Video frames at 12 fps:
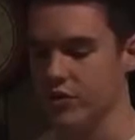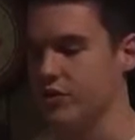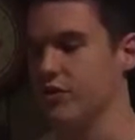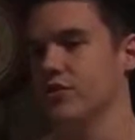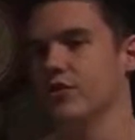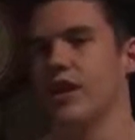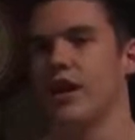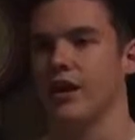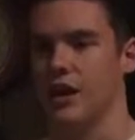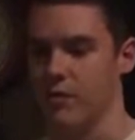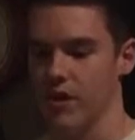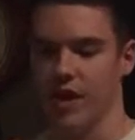skills and kind
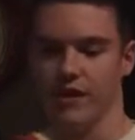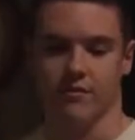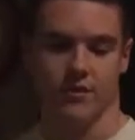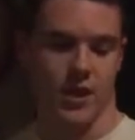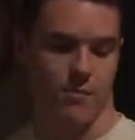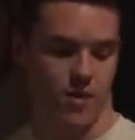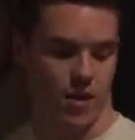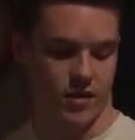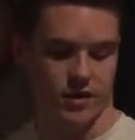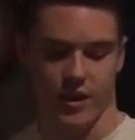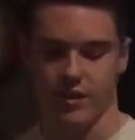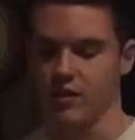of keep in
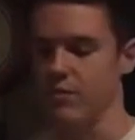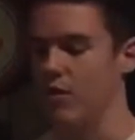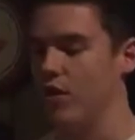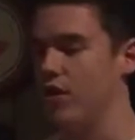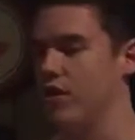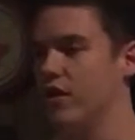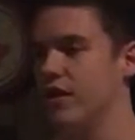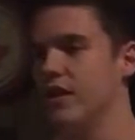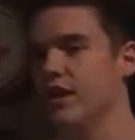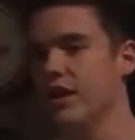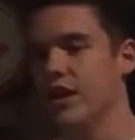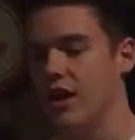contact on the ball and
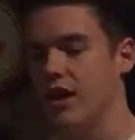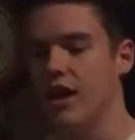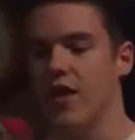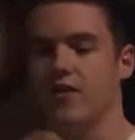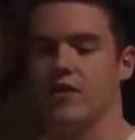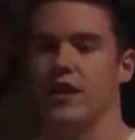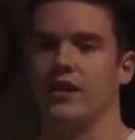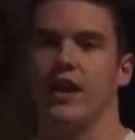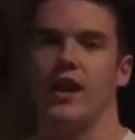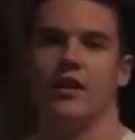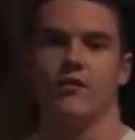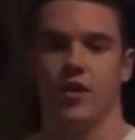everything like
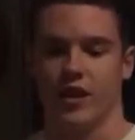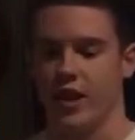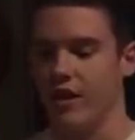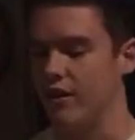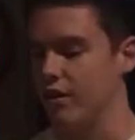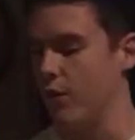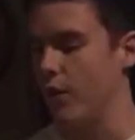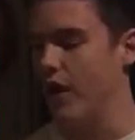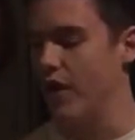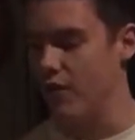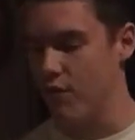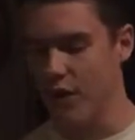that, and really kind of
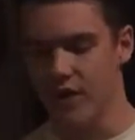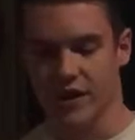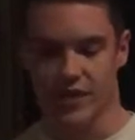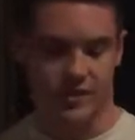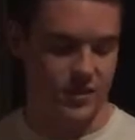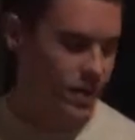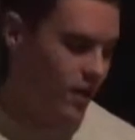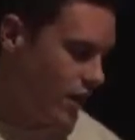aware of where it is.